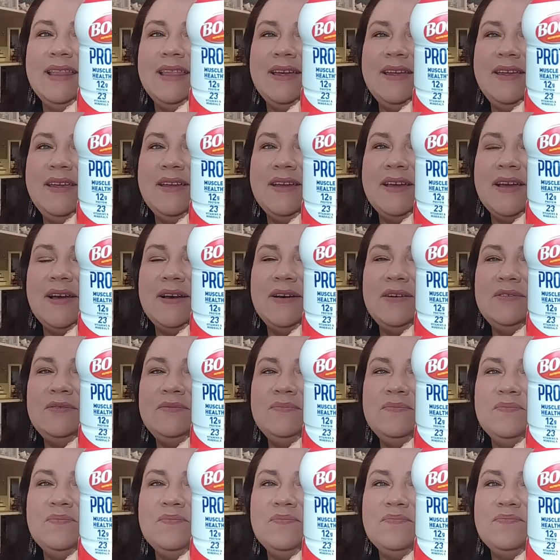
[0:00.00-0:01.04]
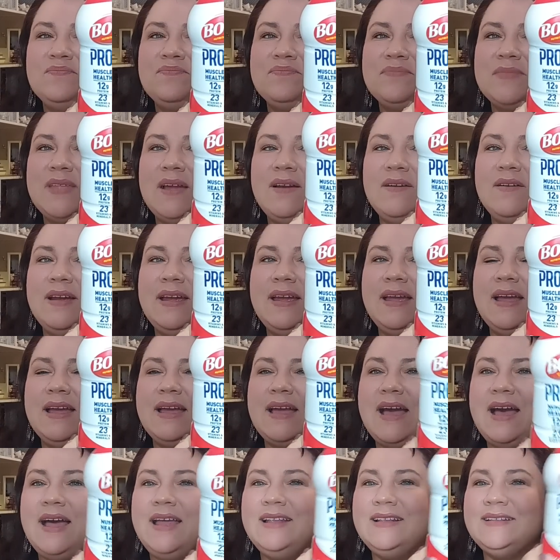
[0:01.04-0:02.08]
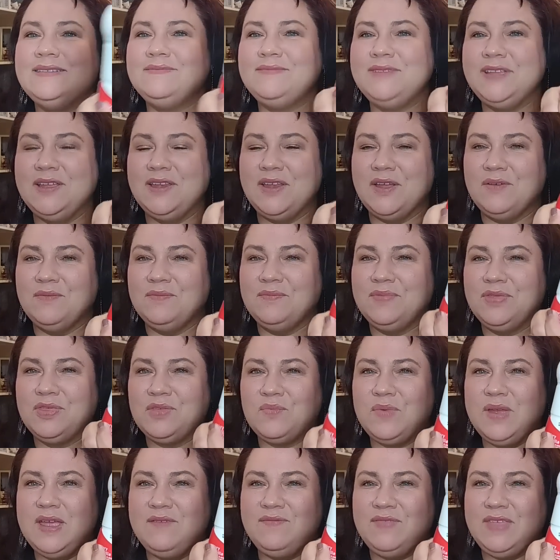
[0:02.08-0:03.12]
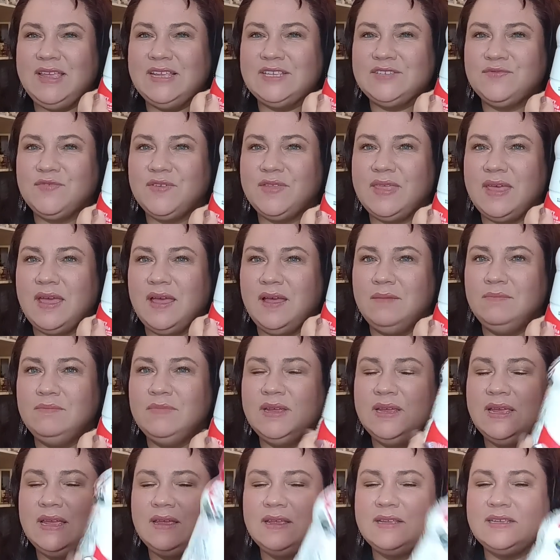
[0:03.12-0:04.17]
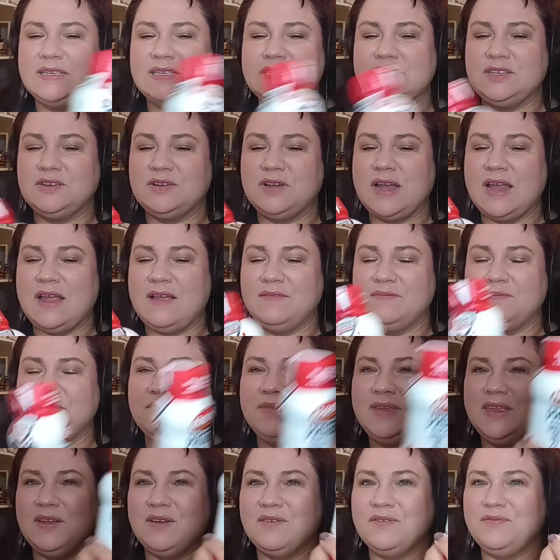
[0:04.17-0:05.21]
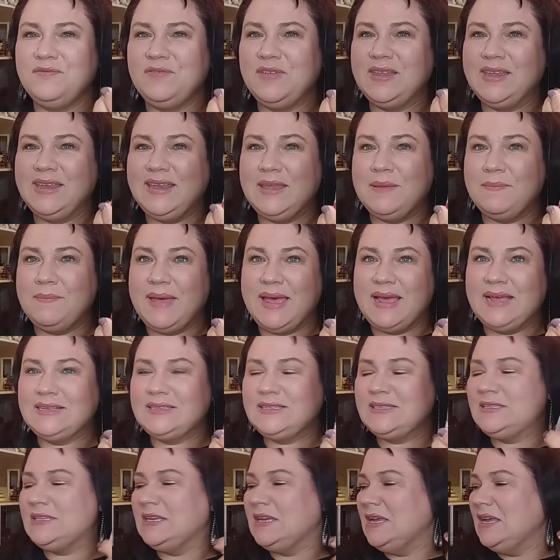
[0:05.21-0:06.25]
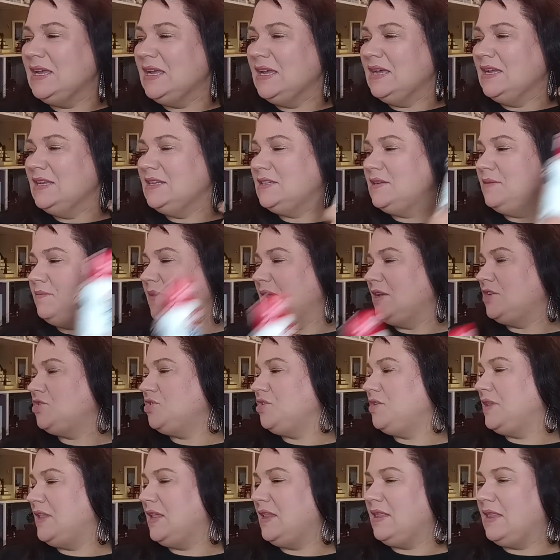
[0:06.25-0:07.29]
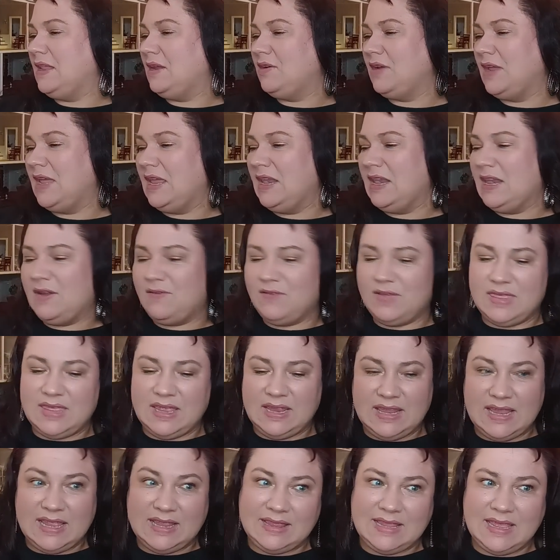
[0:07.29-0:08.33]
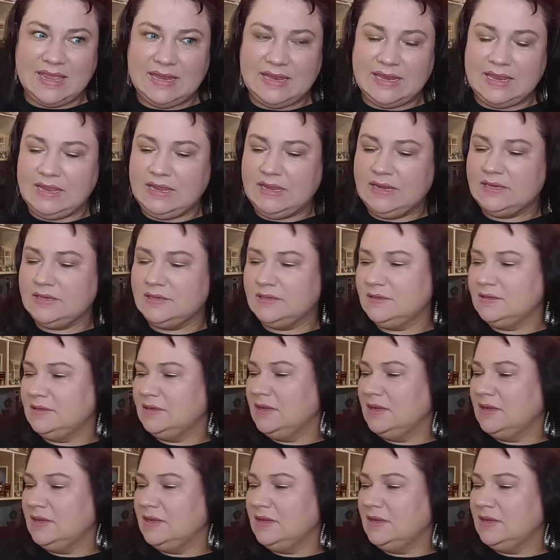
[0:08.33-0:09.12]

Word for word: There you go. All right. I got, you know, three of these for them since they're not, you know, feeling the best to make sure that they're getting everything that they need